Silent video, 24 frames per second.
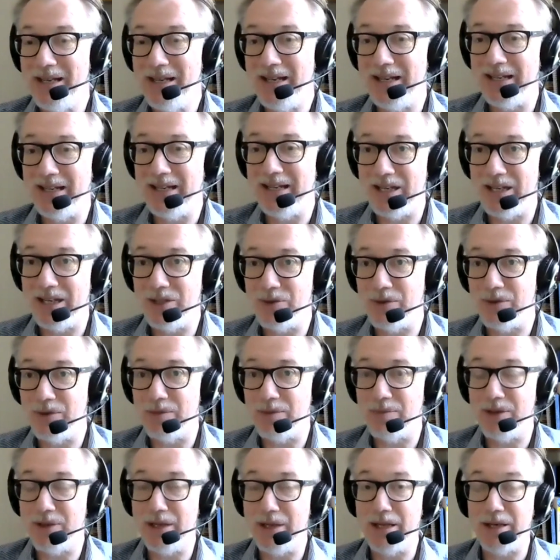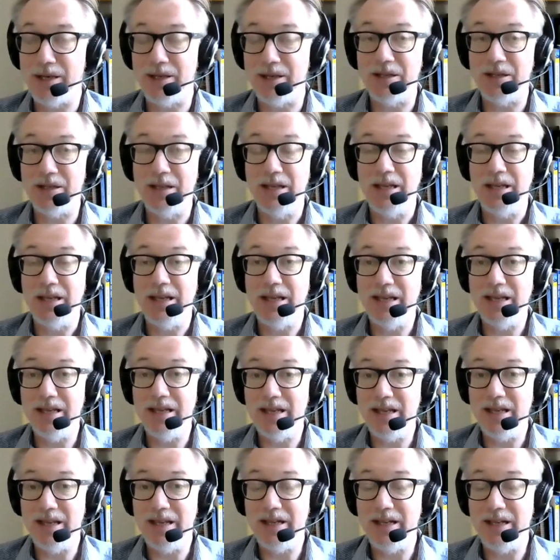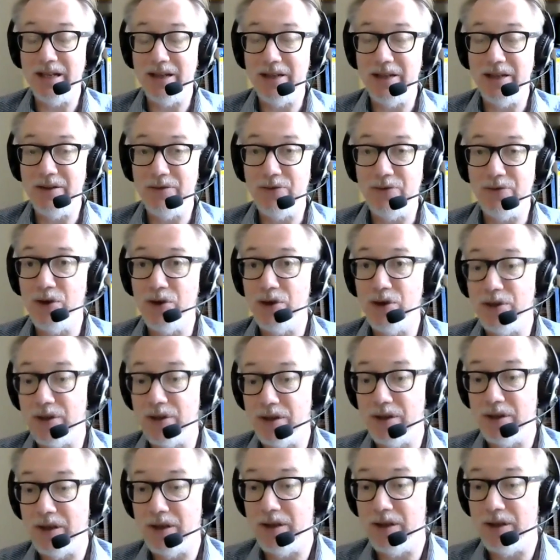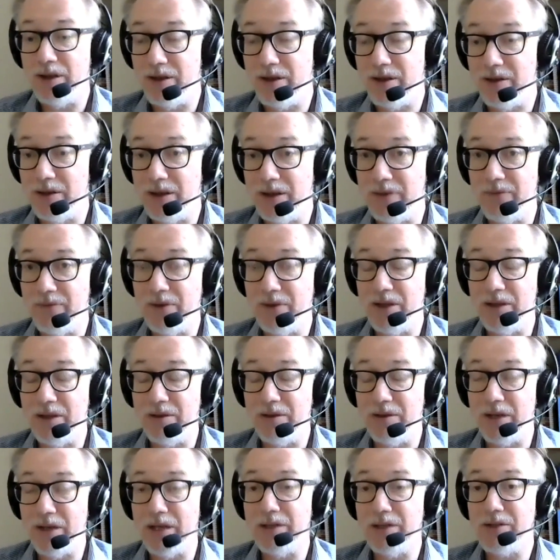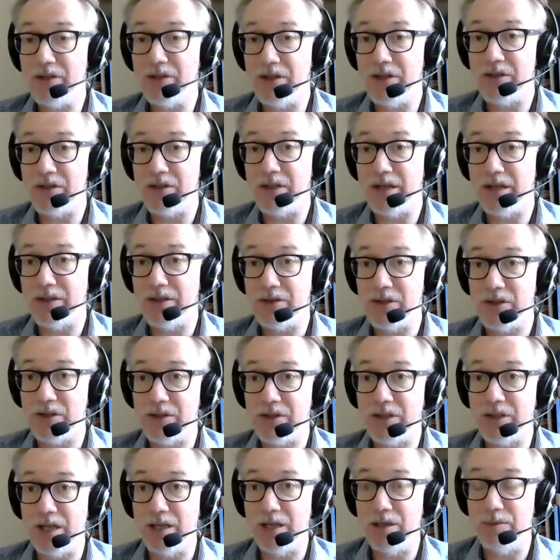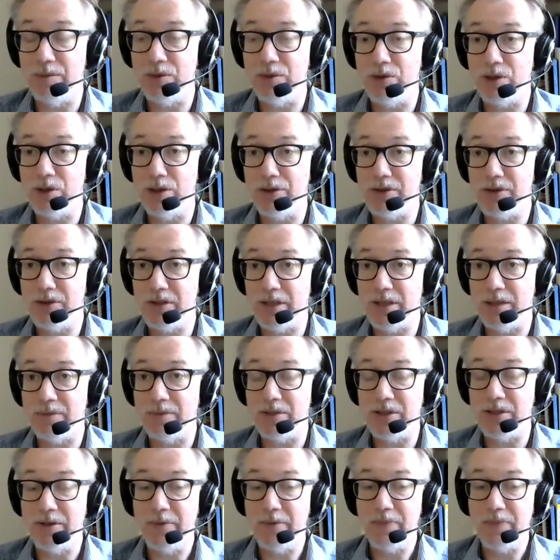engage with the brand, it further enhances that sustainable concept.